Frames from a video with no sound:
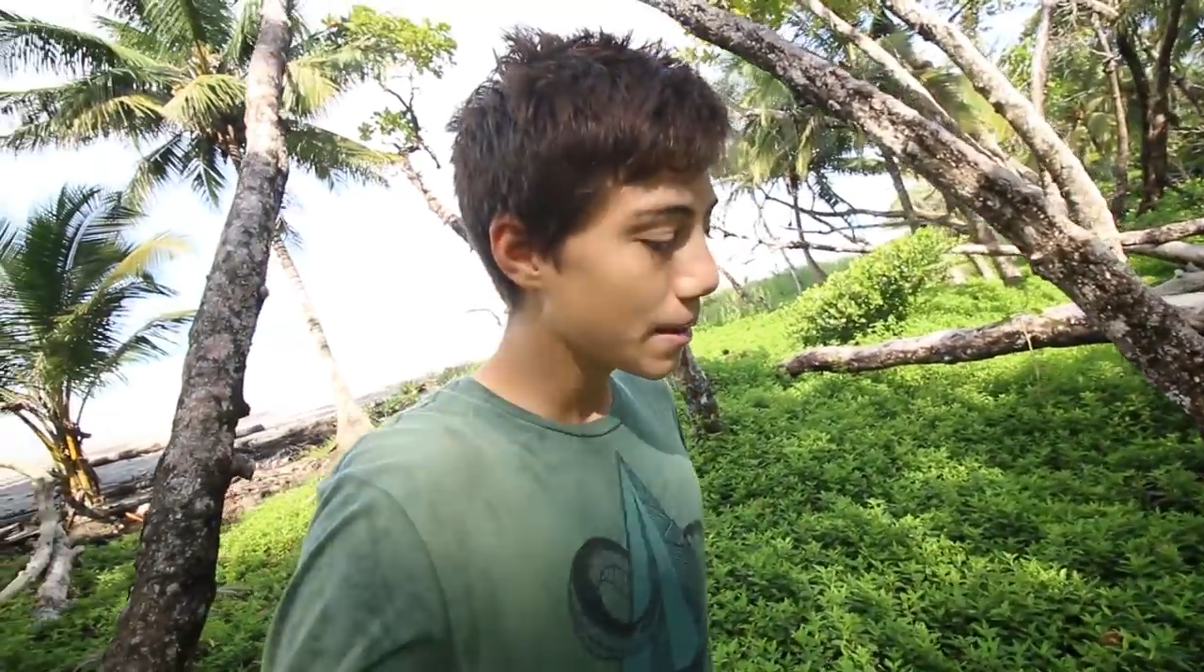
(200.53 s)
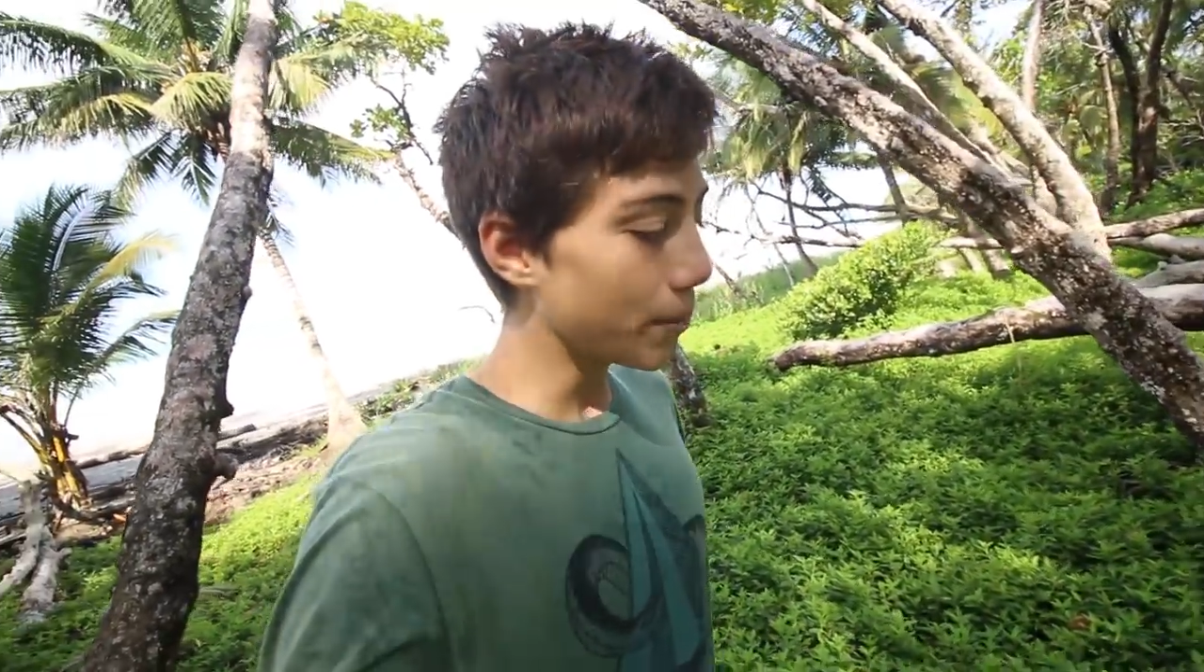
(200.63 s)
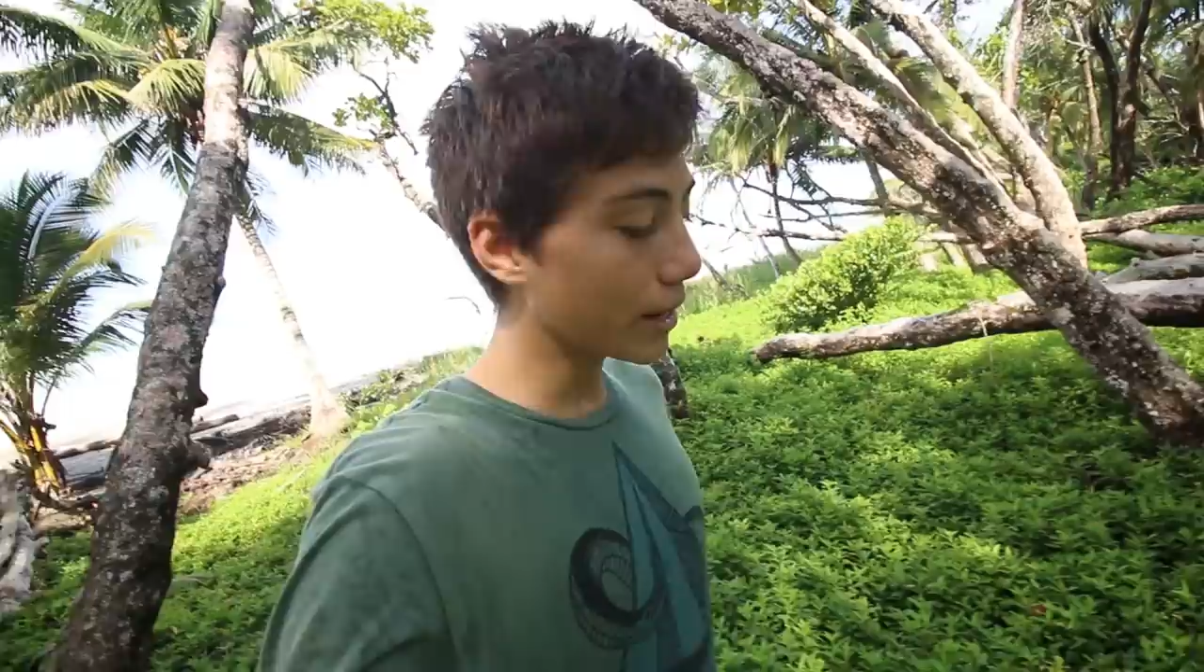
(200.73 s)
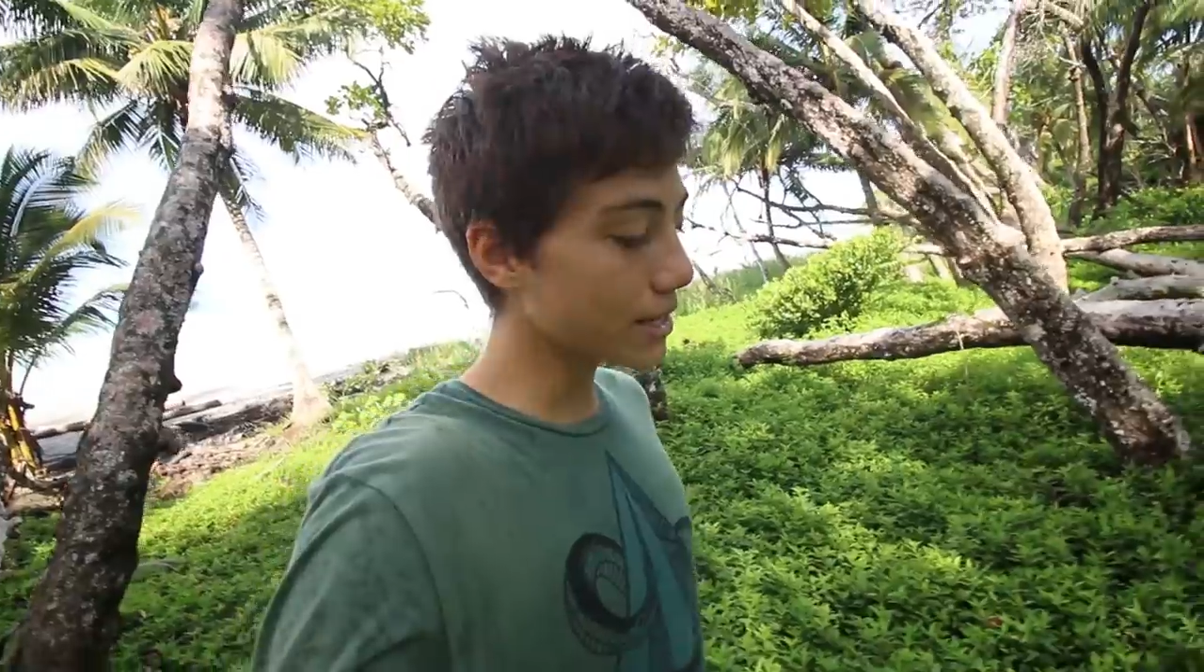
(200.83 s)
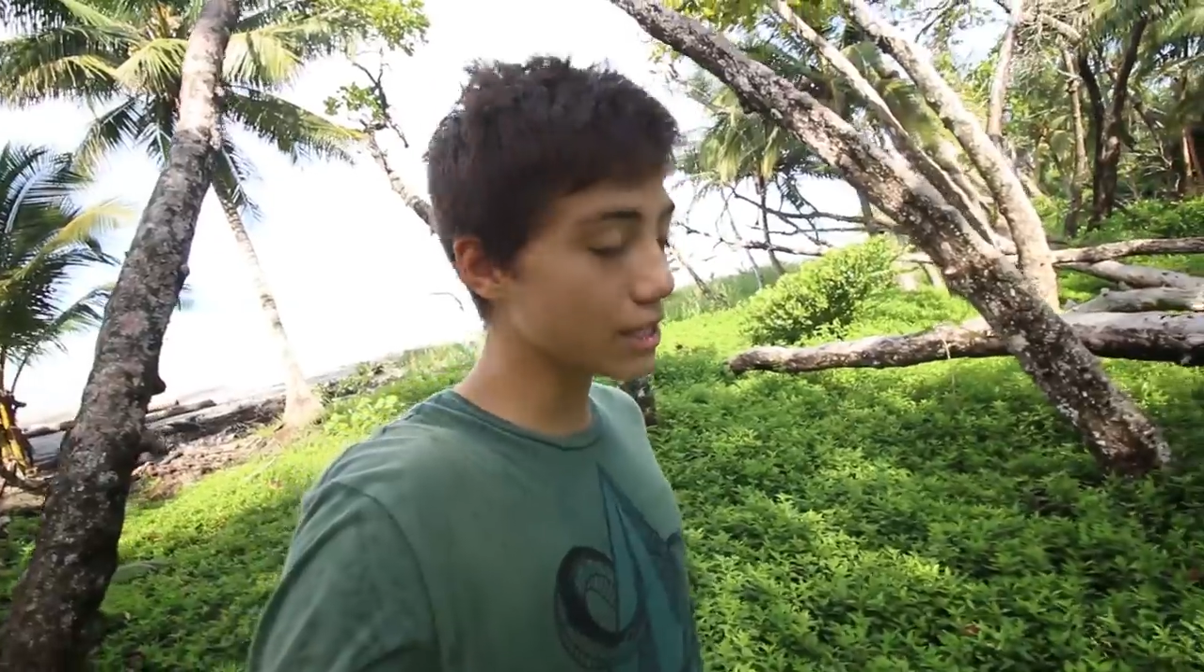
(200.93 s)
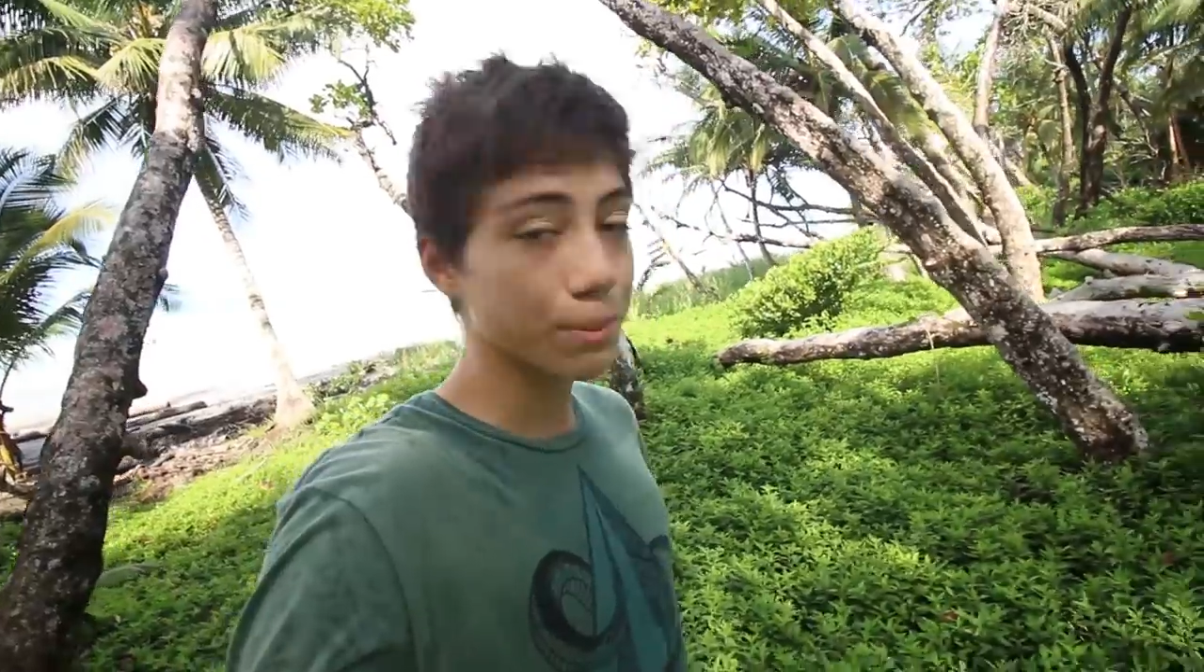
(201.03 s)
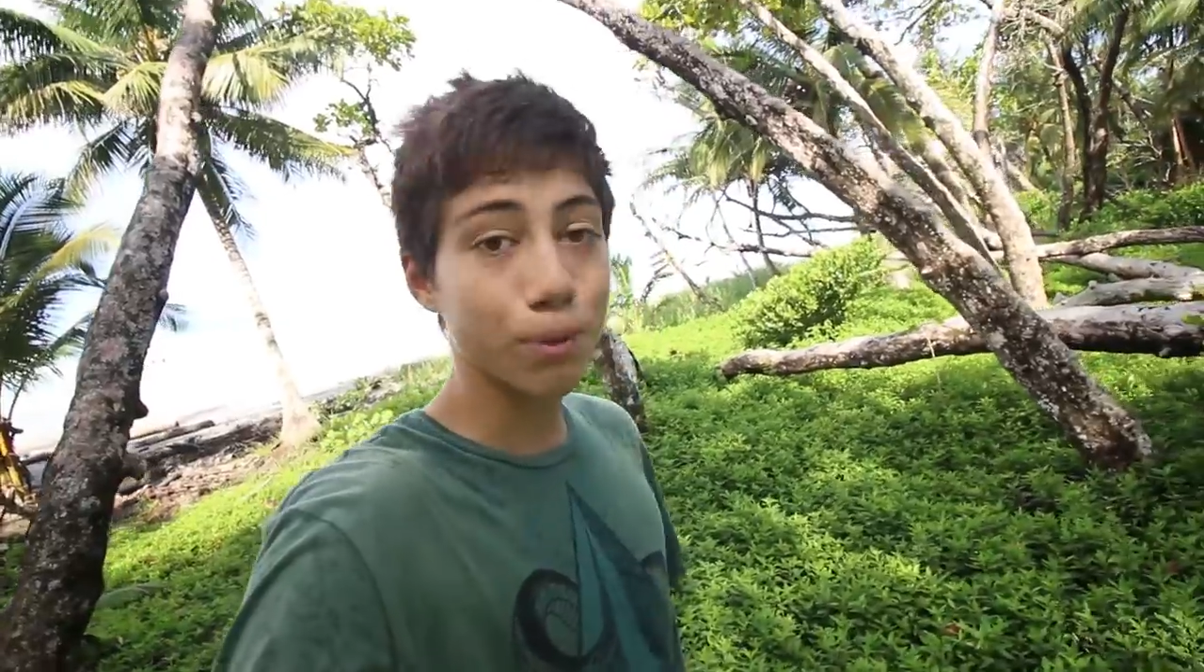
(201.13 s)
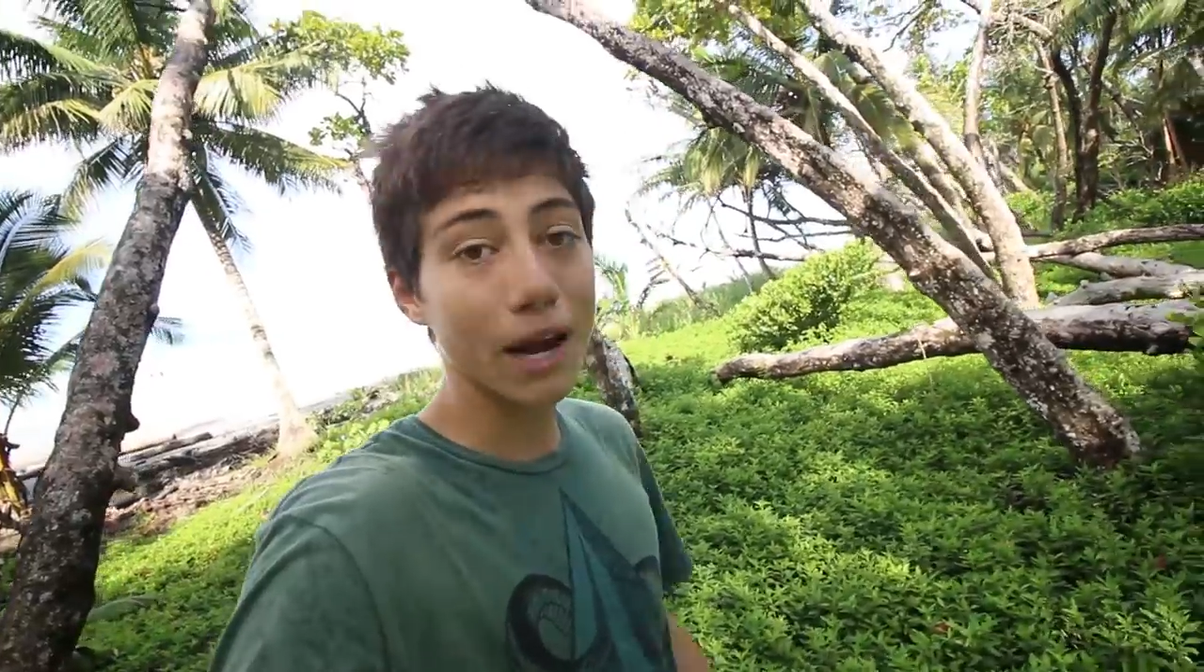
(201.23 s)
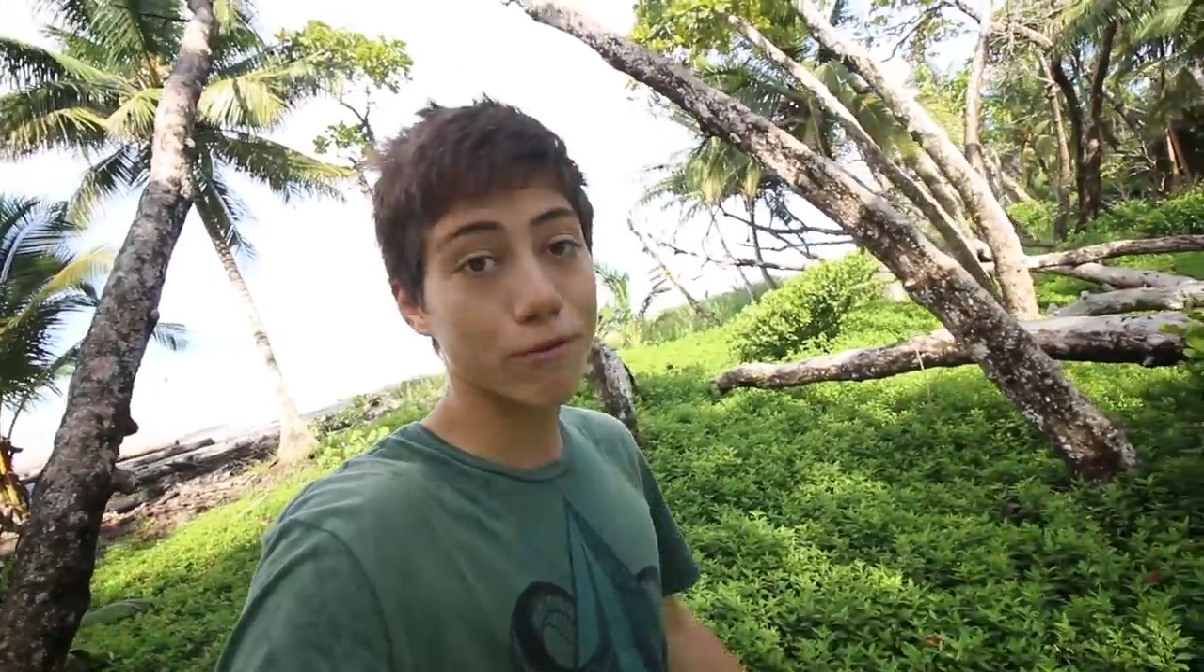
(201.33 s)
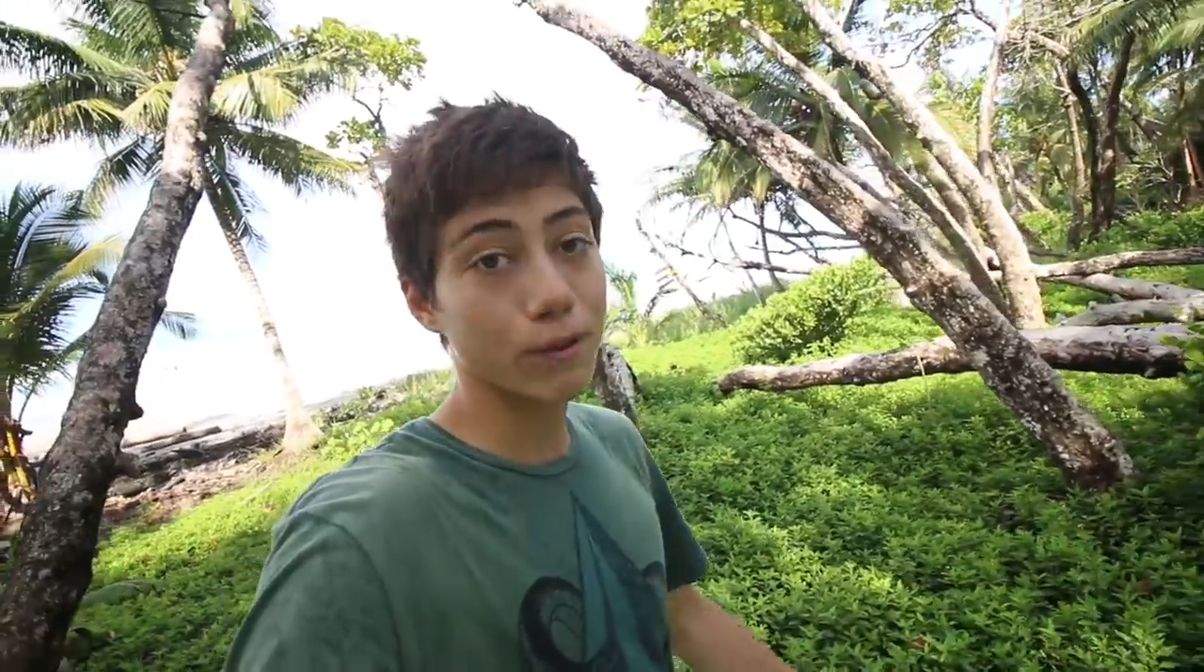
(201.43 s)
But it's a
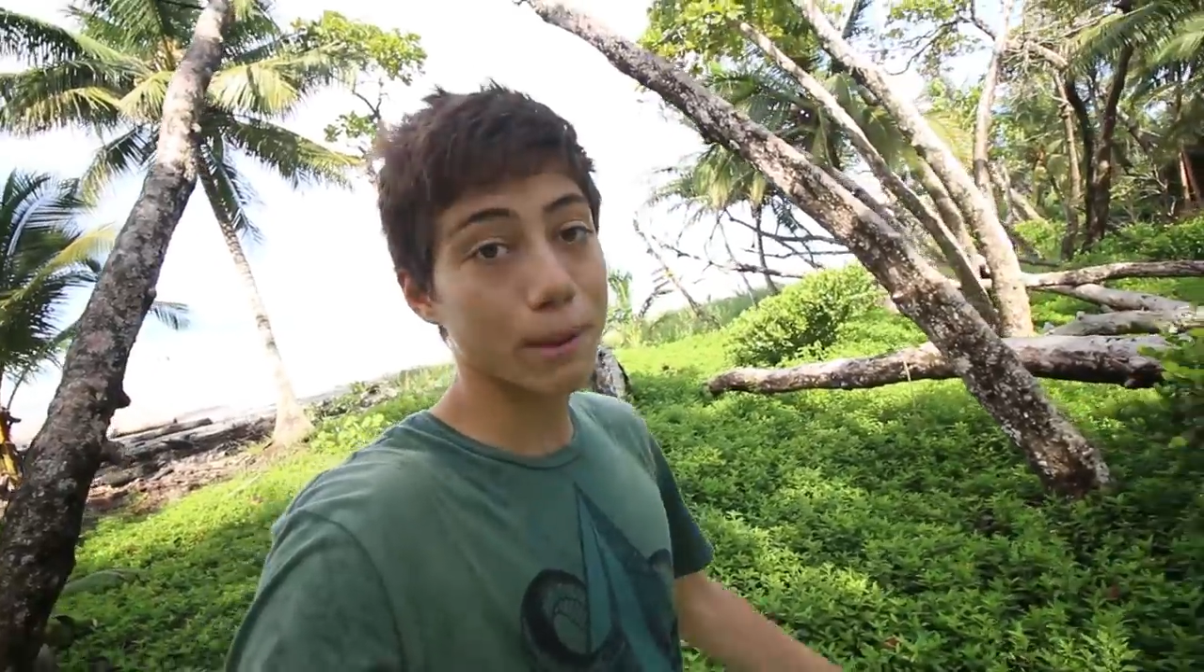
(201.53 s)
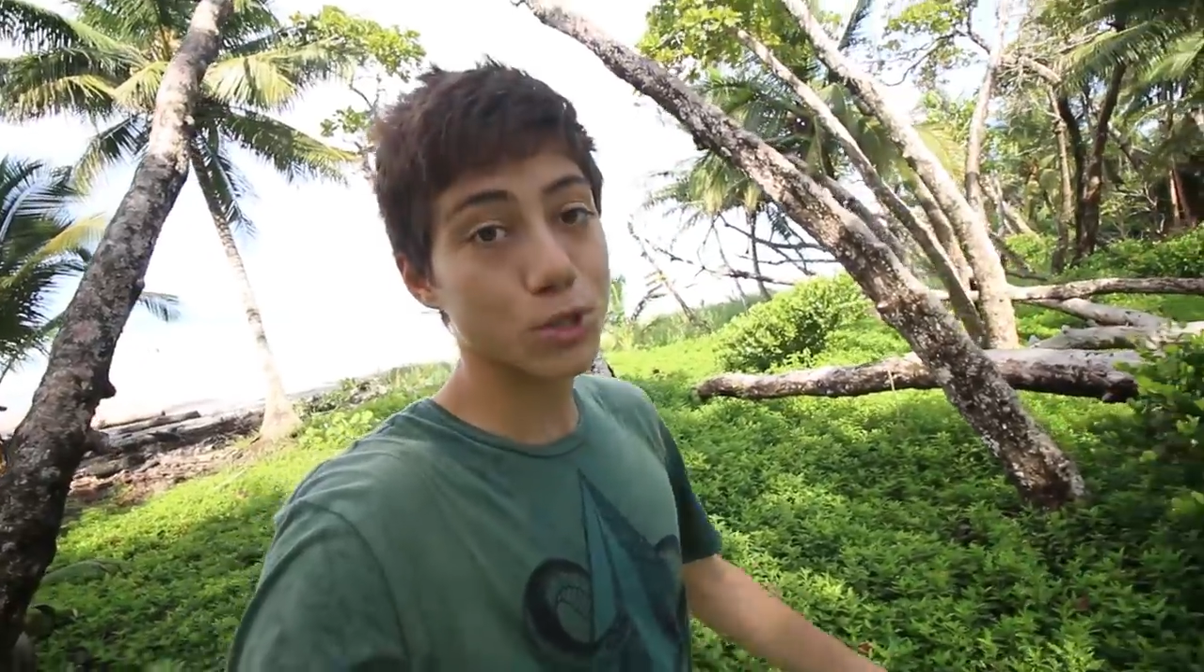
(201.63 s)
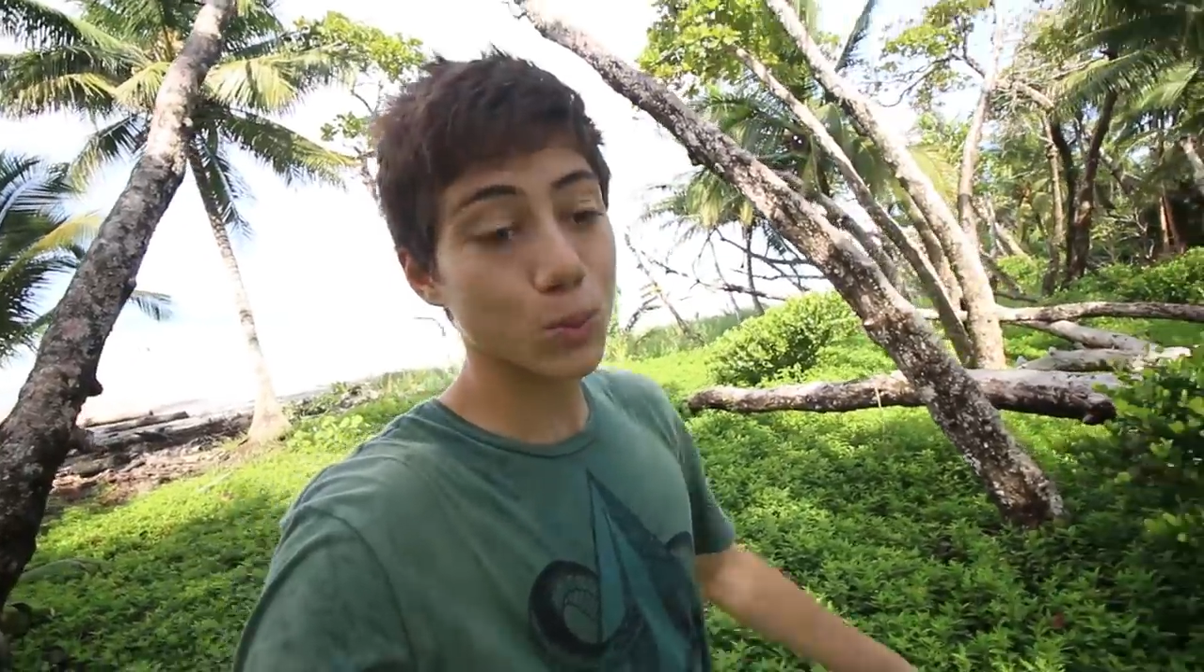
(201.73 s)
private ramp,